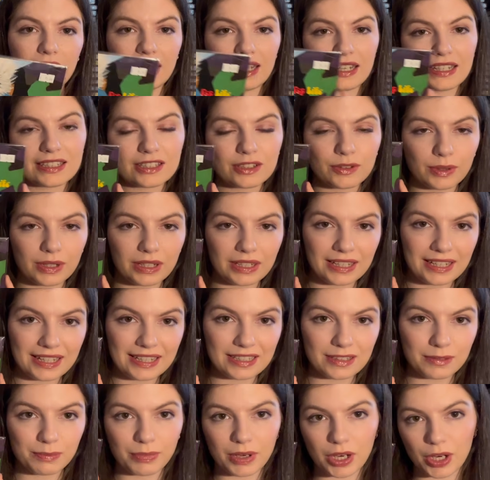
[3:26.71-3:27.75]
next one
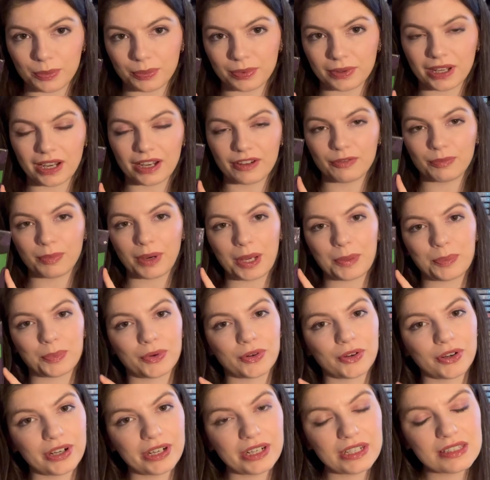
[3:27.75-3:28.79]
is Pop Life by
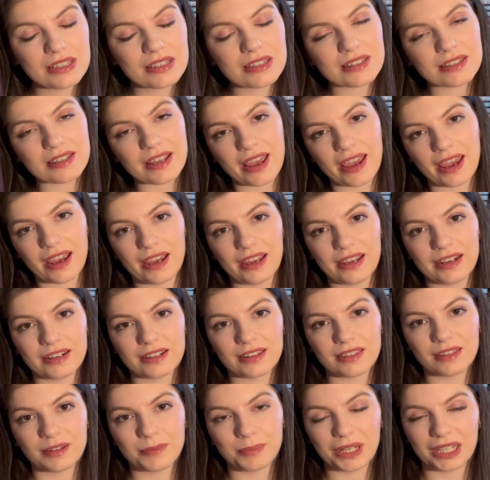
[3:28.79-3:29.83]
Prince, and
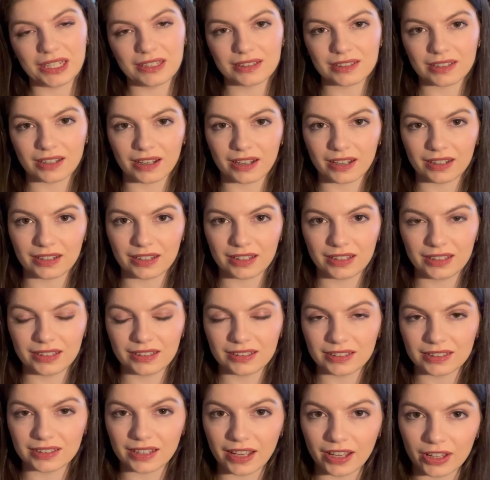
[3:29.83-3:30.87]
the B-side
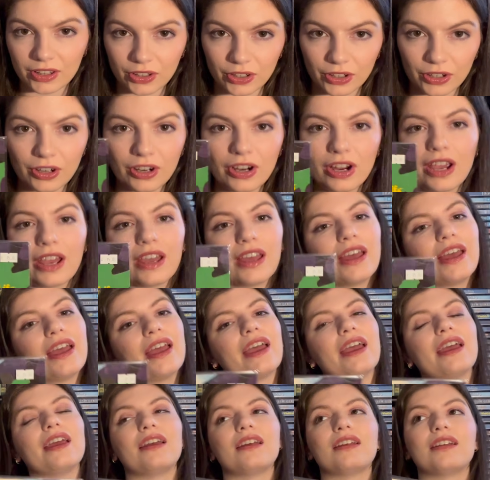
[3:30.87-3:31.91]
is Hello.
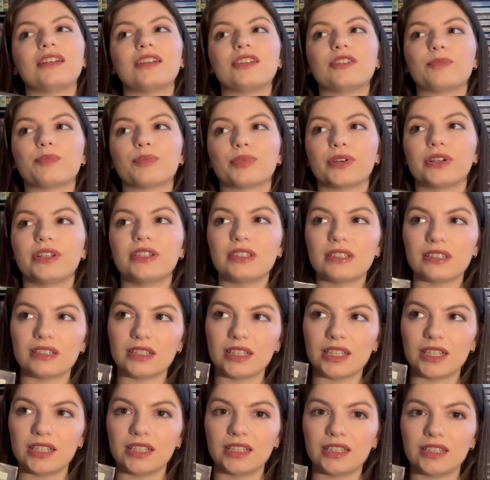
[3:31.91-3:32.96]
And Prince
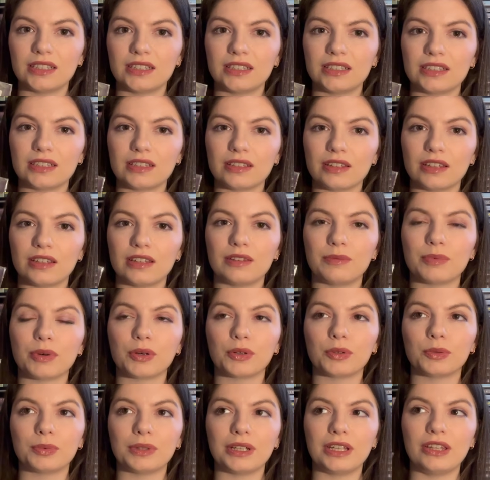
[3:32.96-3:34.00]
is
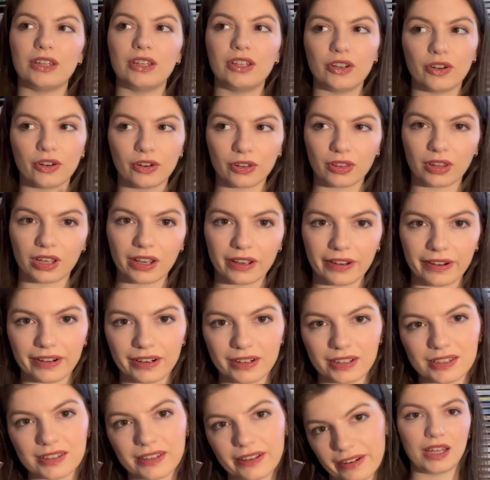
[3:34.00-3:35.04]
probably the only
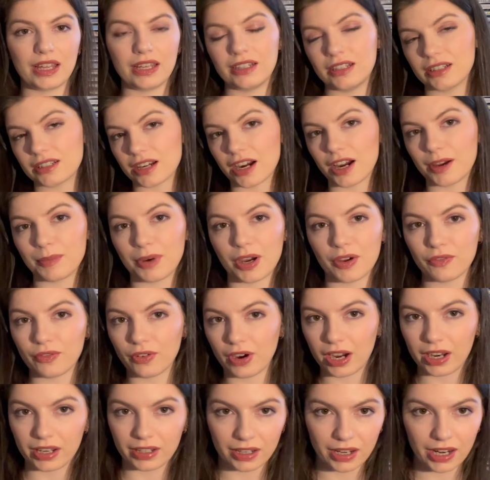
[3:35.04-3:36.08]
artist that anytime I
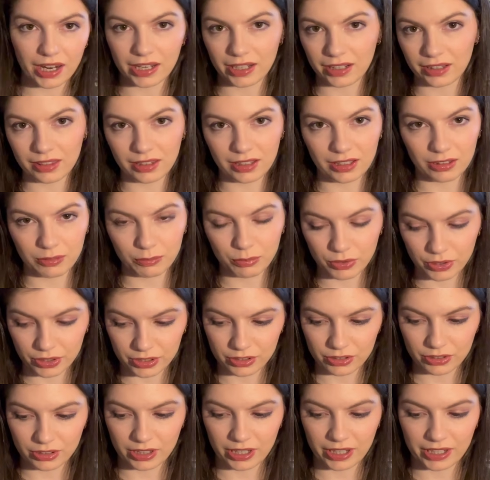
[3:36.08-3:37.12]
find anything
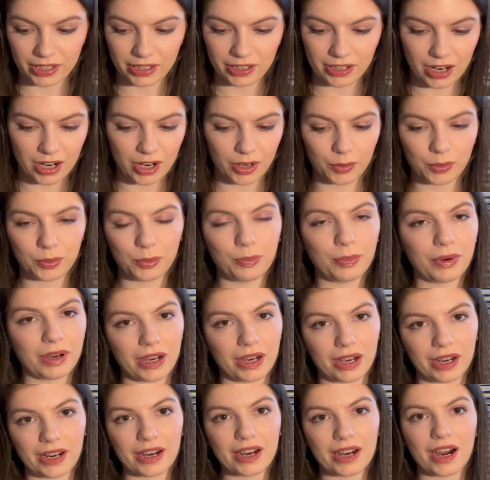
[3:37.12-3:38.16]
Prince related I will
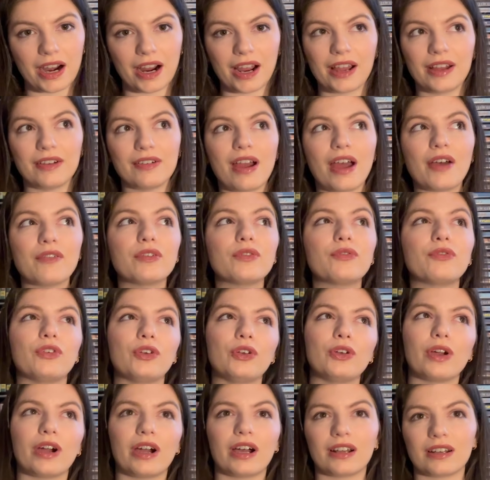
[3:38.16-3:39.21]
buy. I have a
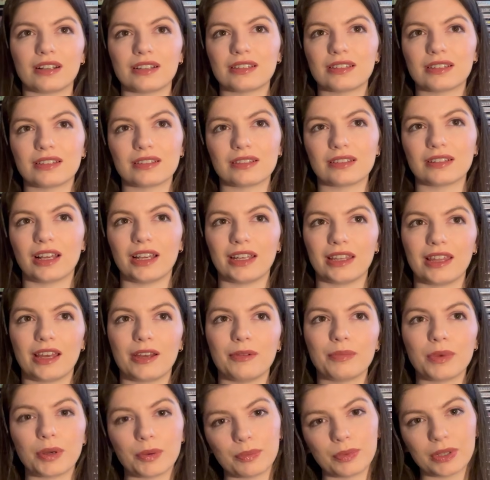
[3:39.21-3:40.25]
few artists like
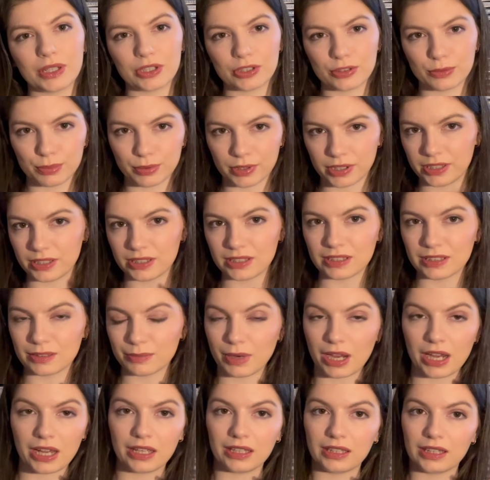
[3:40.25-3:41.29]
that, but because Prince is
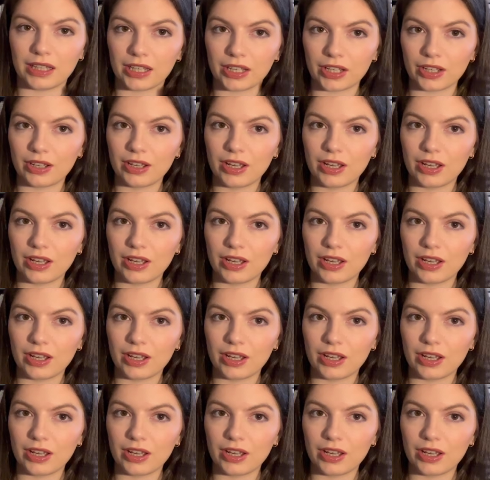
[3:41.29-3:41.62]
my like